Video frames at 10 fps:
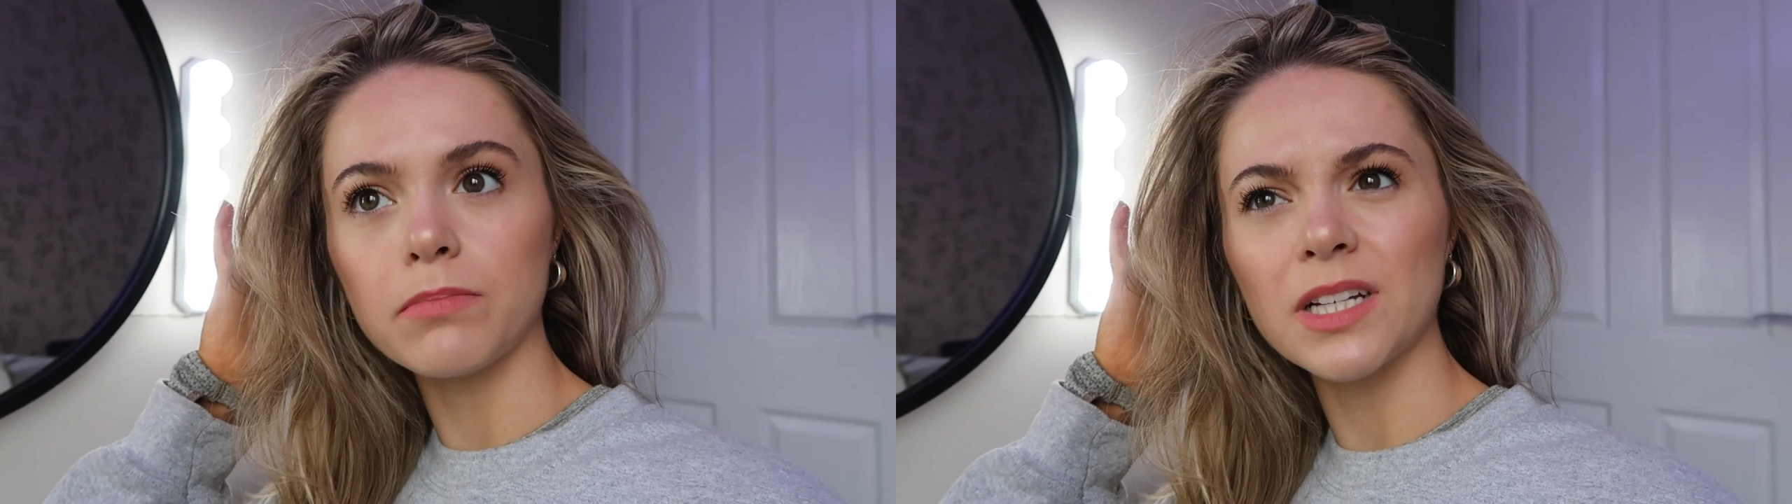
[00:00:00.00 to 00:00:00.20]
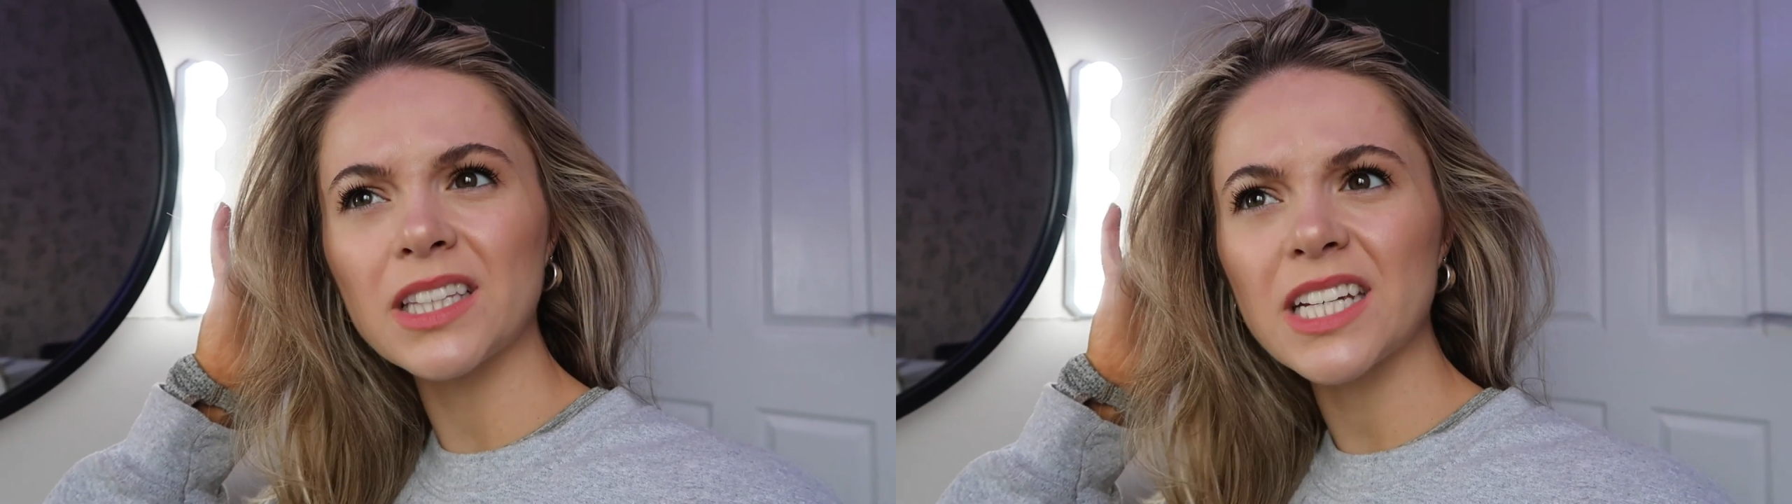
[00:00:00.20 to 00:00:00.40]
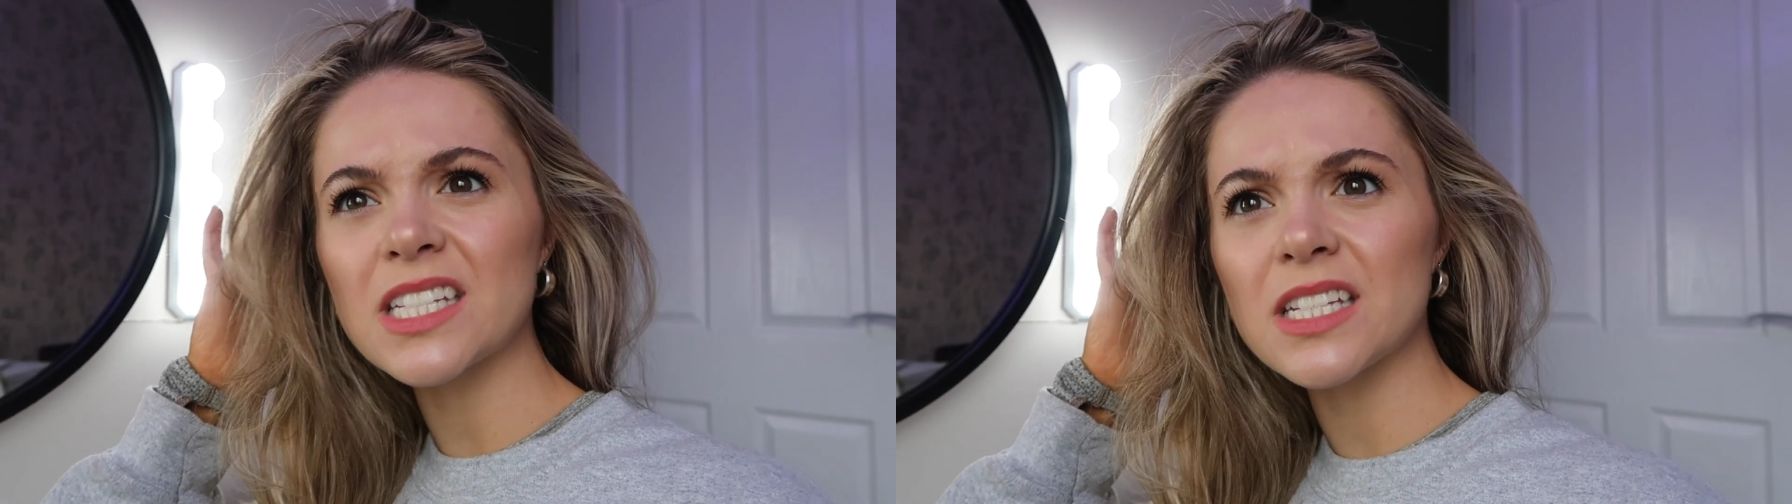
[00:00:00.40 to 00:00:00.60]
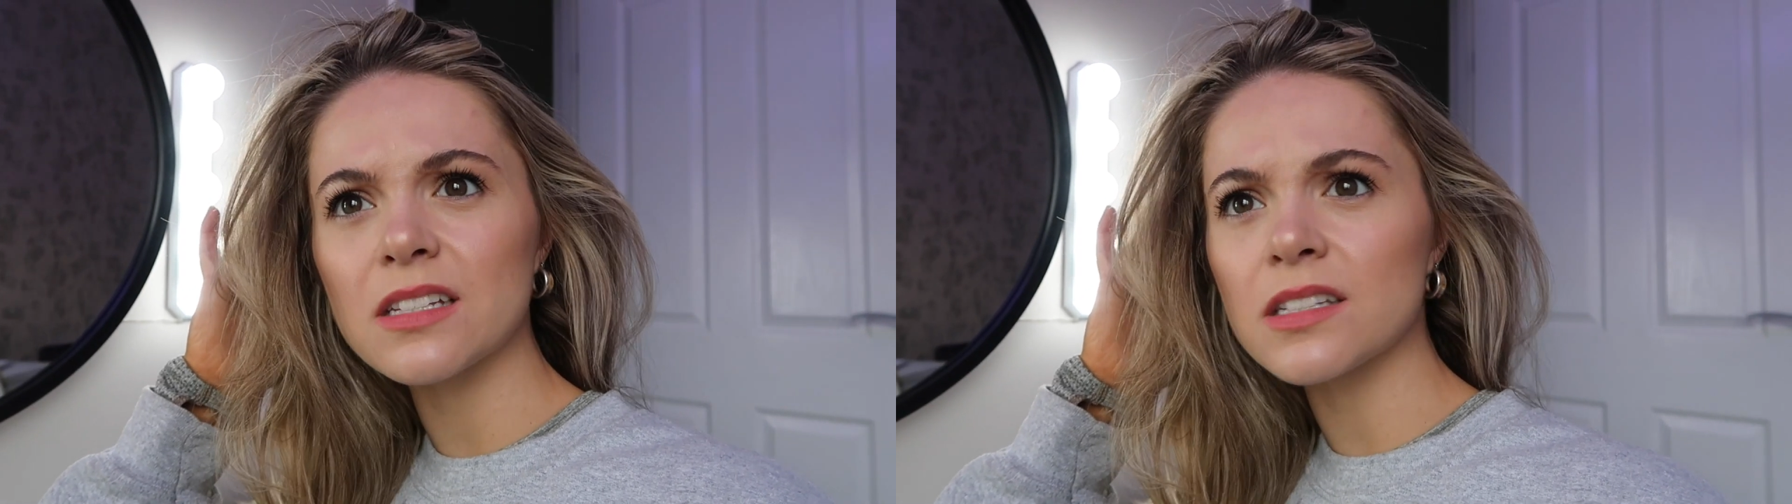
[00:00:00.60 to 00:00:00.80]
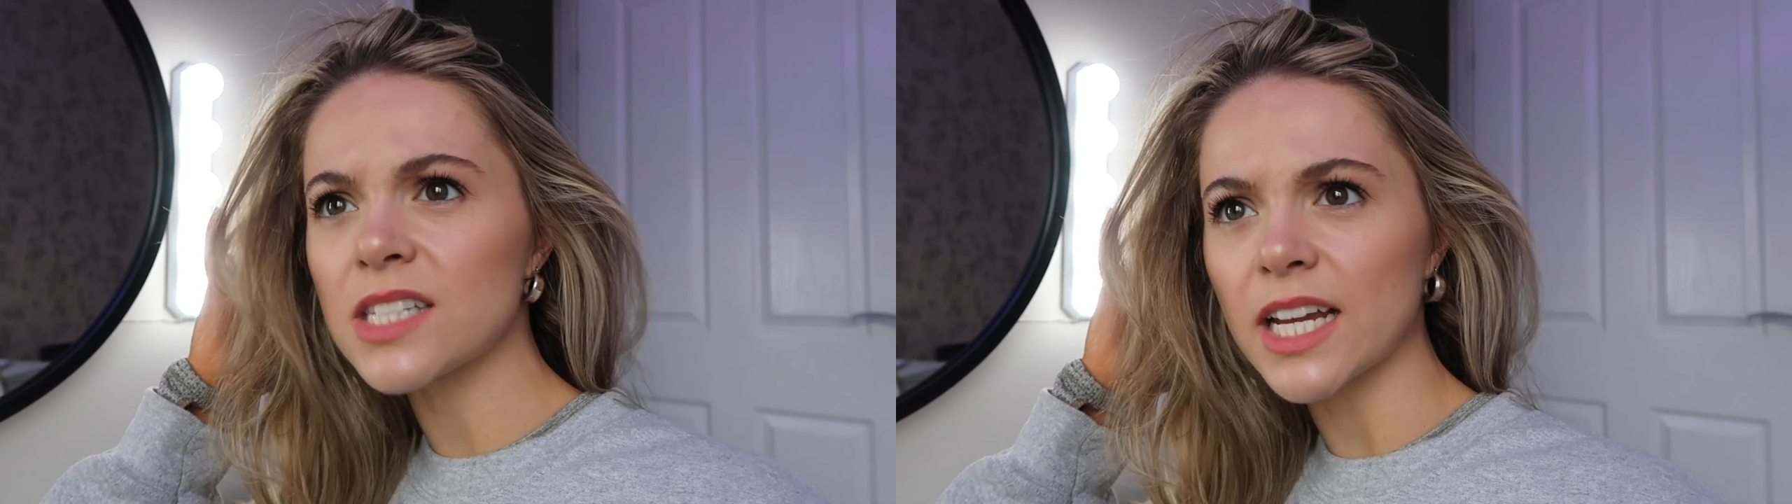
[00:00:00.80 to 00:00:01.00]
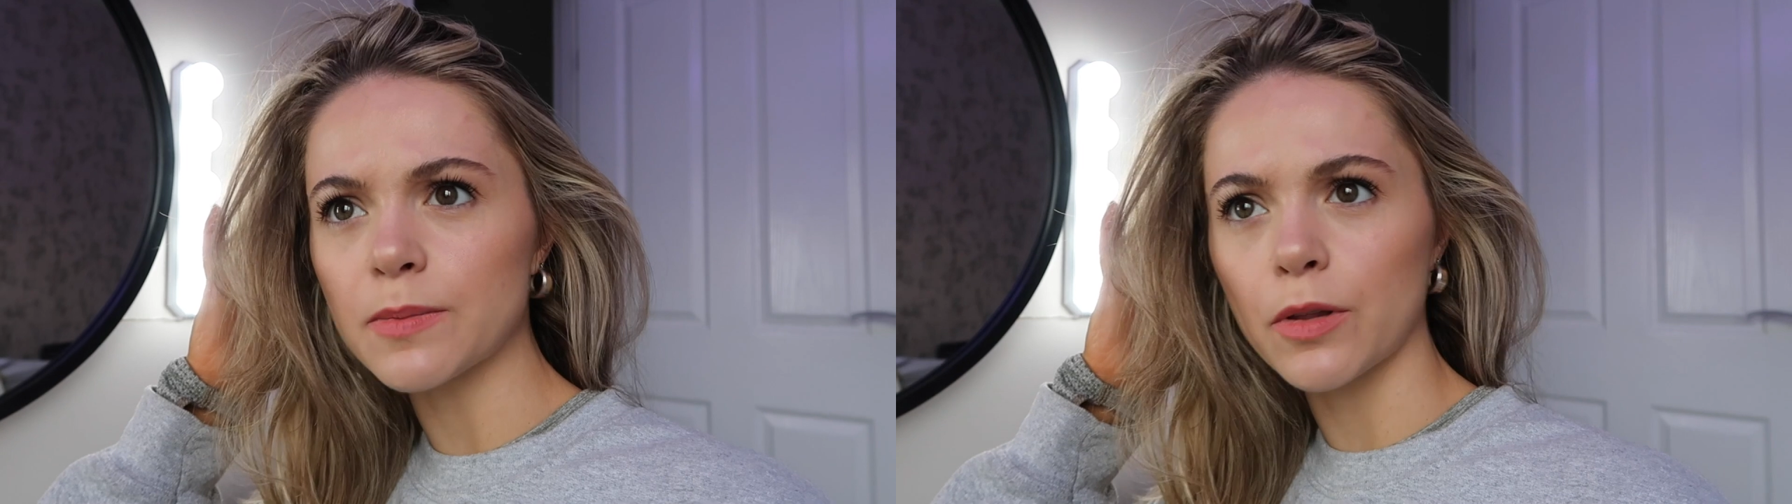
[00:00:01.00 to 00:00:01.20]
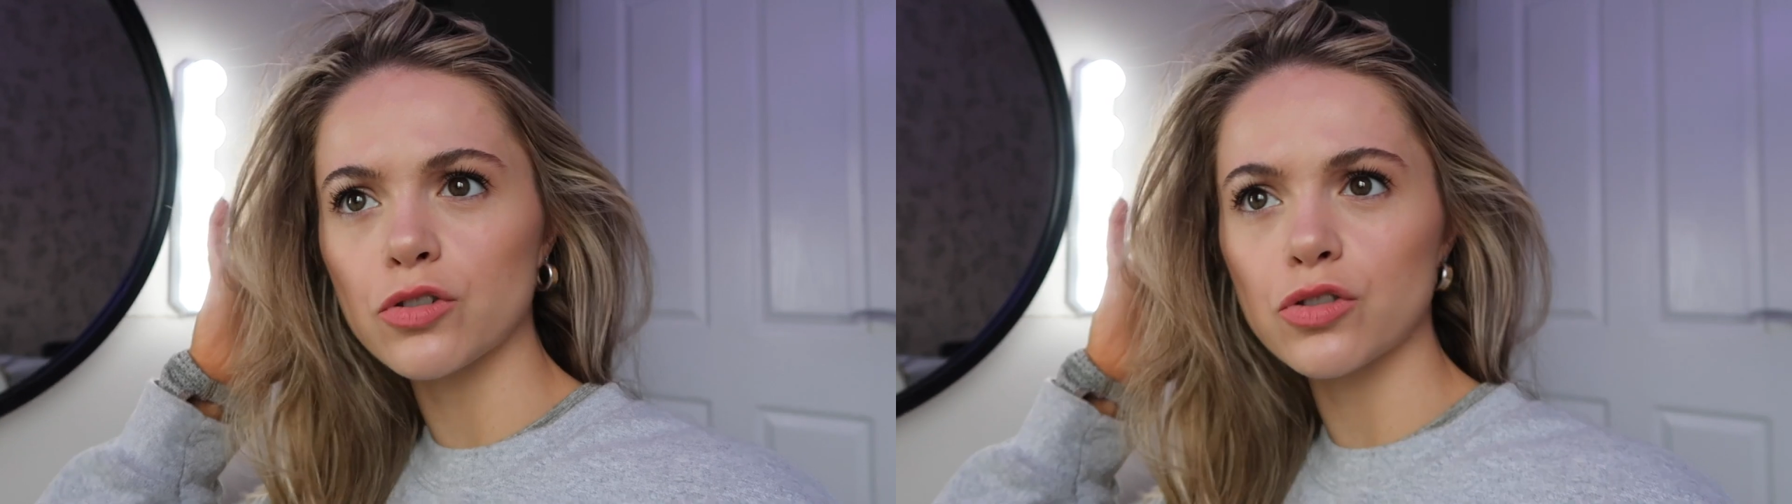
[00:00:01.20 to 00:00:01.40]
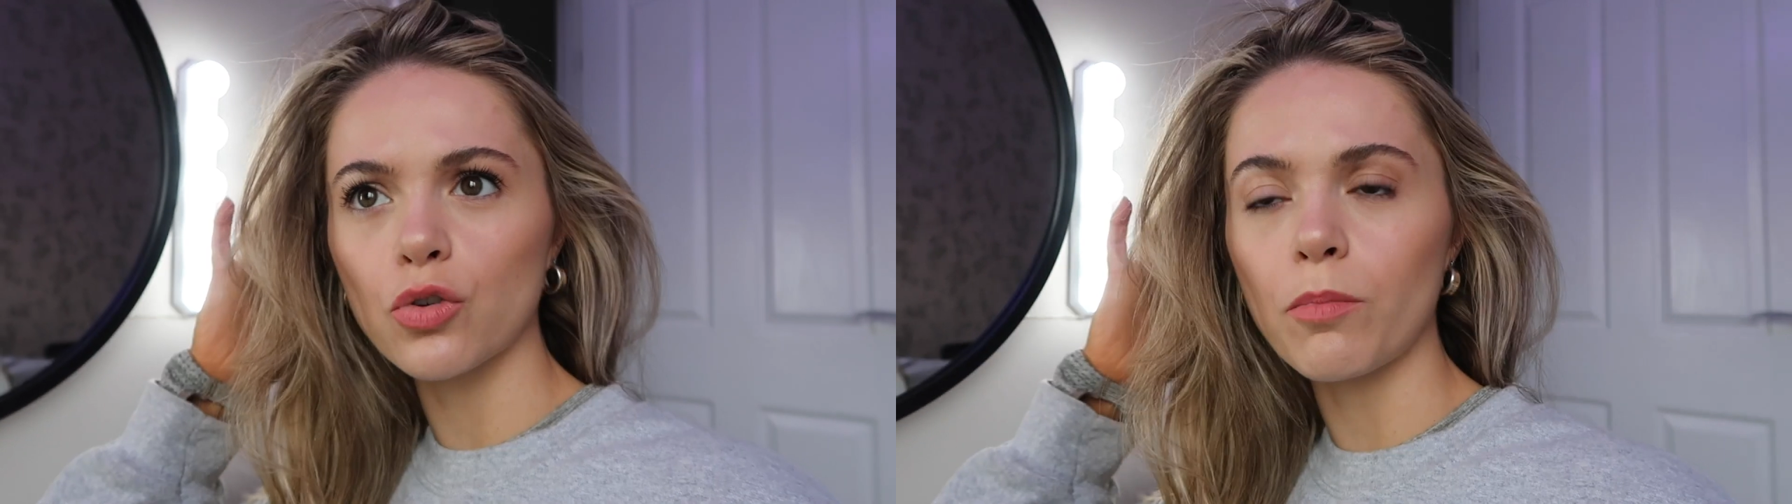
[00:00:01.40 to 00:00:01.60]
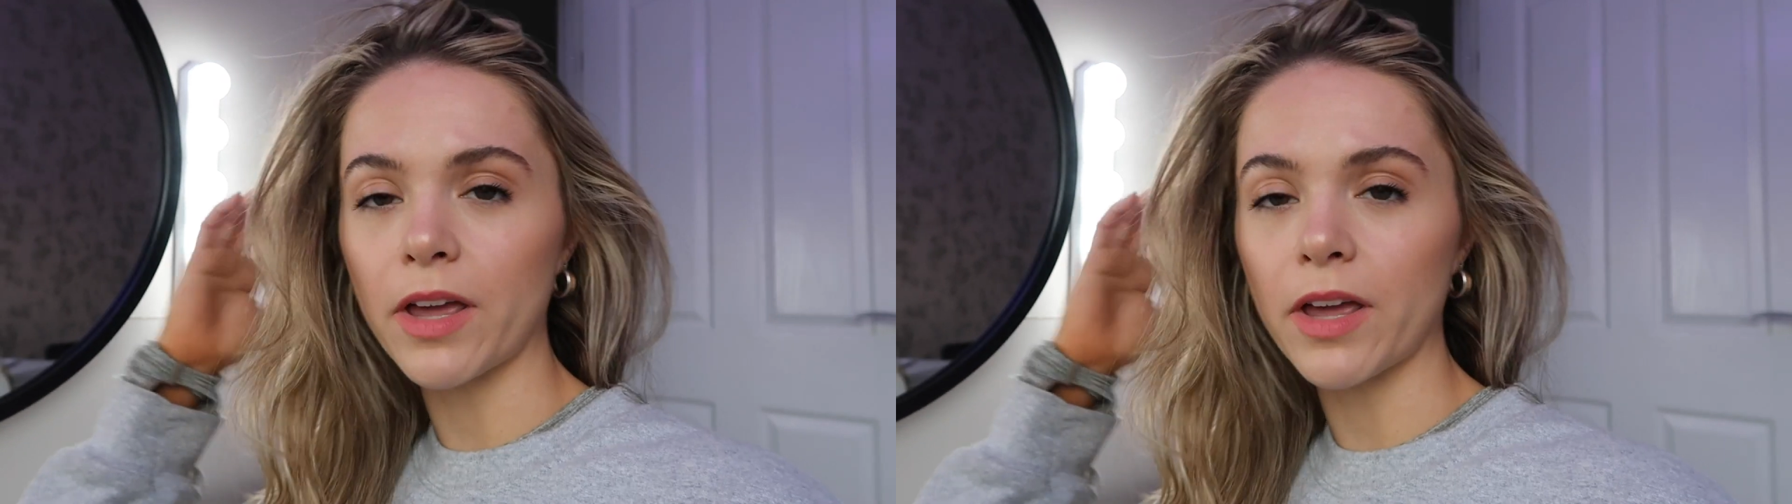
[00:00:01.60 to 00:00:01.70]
at least 6 months or so,